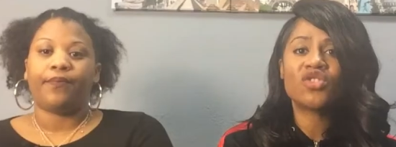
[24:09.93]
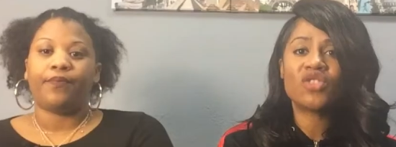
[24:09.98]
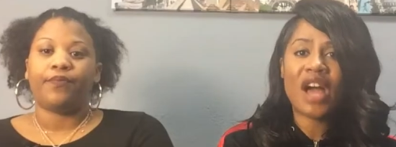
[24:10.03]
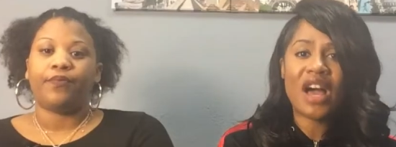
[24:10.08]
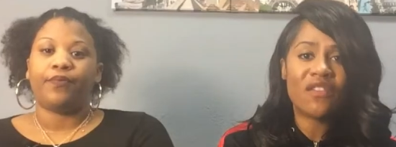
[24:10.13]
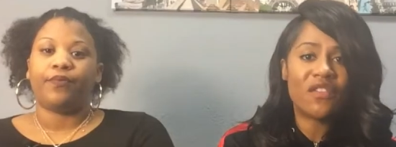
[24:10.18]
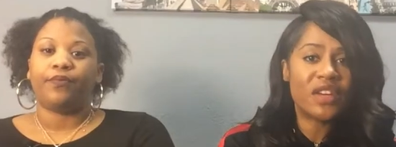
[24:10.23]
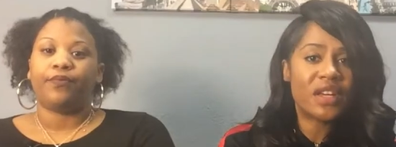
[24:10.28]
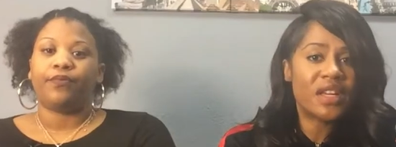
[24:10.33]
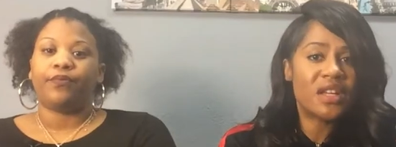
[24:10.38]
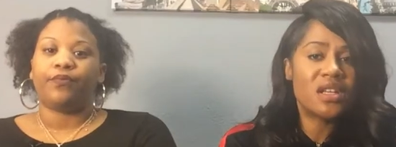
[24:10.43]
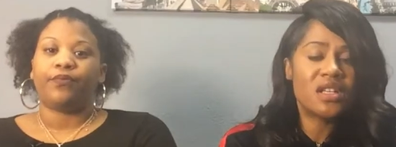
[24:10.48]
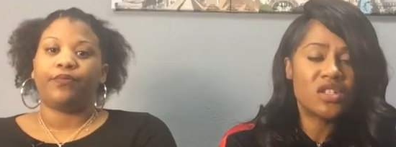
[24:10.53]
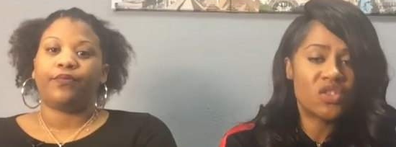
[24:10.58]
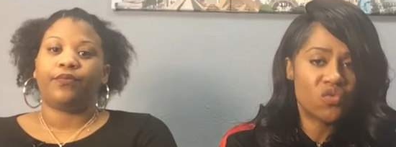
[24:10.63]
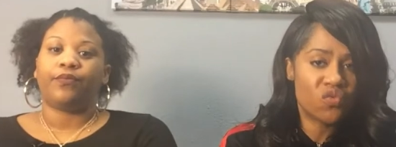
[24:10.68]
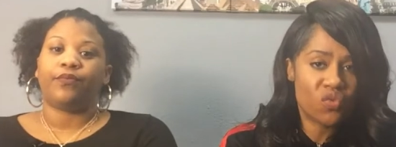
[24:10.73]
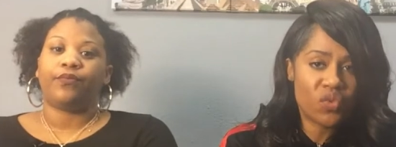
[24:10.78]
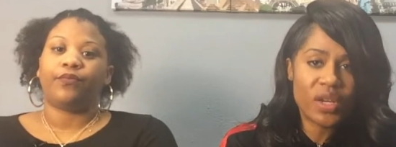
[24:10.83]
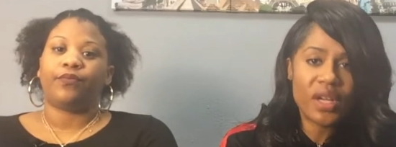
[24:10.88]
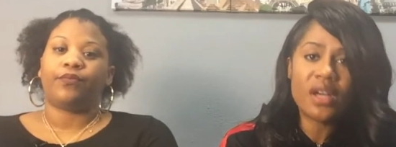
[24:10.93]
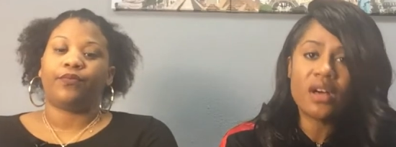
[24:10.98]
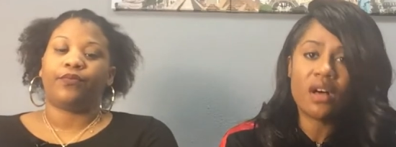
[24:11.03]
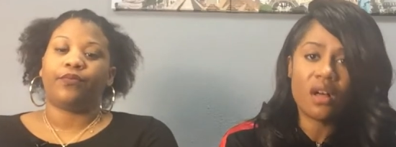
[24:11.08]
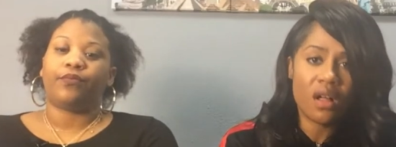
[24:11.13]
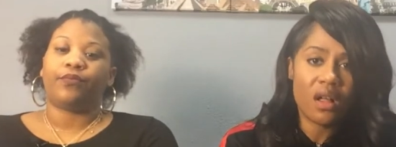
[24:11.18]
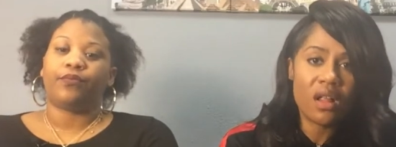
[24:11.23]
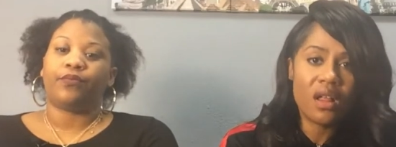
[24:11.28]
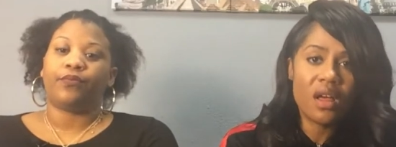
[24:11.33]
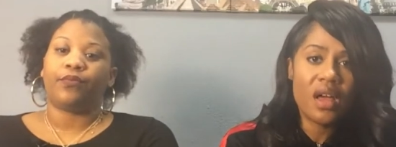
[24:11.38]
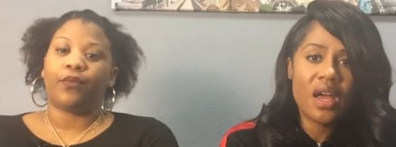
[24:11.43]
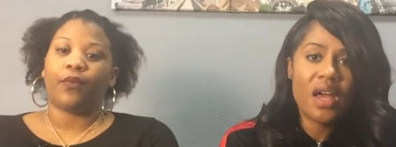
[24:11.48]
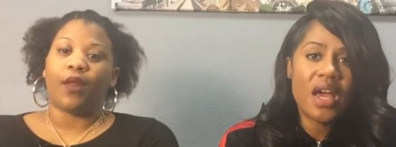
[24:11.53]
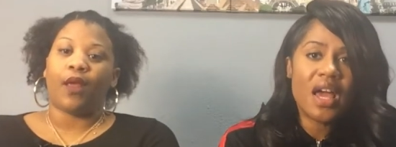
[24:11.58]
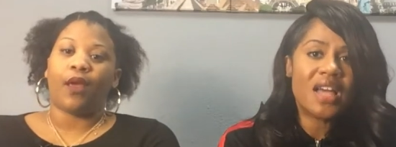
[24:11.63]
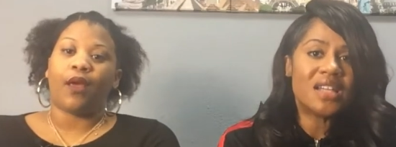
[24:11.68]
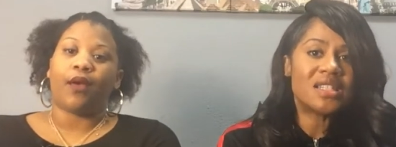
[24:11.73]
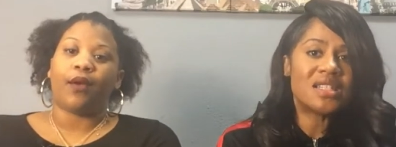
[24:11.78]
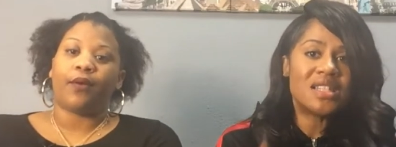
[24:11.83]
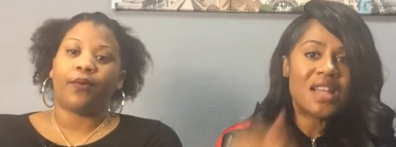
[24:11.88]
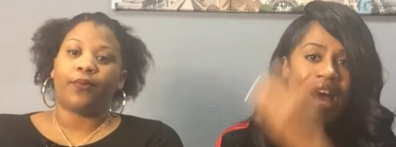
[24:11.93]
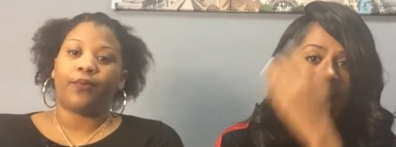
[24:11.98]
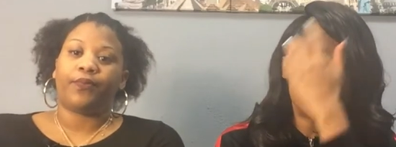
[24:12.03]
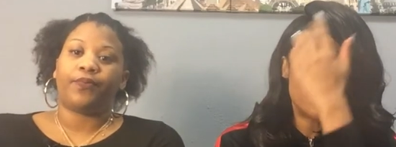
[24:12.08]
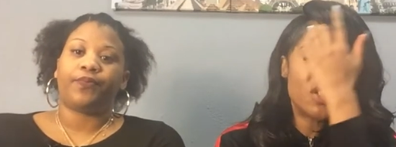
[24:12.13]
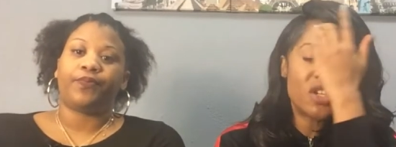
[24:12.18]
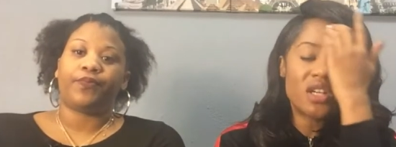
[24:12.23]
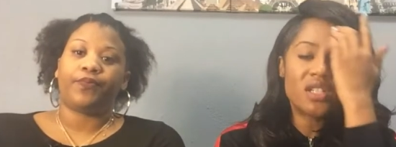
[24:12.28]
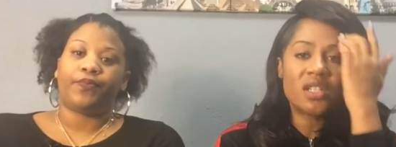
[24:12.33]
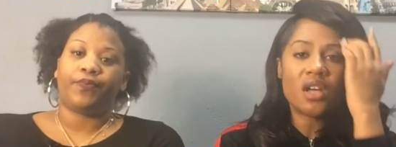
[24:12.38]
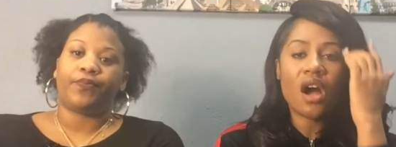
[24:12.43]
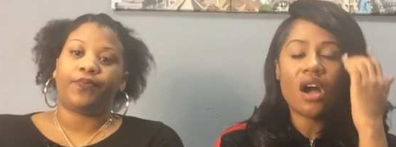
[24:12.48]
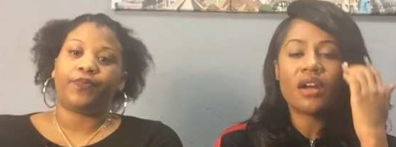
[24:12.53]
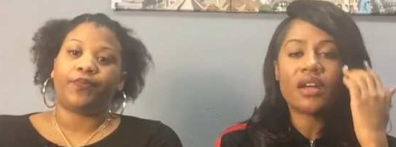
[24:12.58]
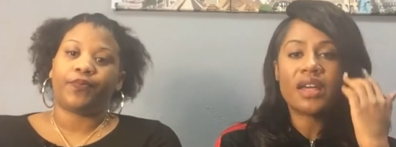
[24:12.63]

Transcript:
Speaker 1: trafficking is real. Yeah. It's not just R.